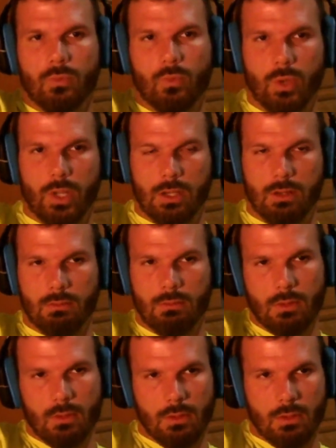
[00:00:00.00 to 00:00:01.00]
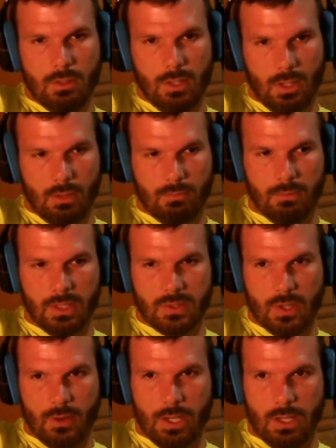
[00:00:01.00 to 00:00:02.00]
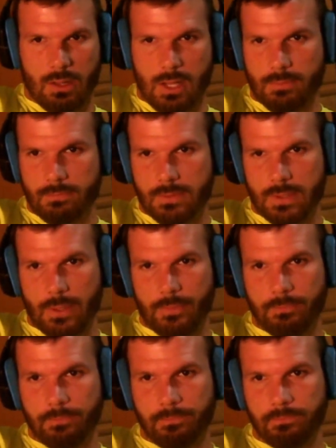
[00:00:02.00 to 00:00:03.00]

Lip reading: when it's already a lot. So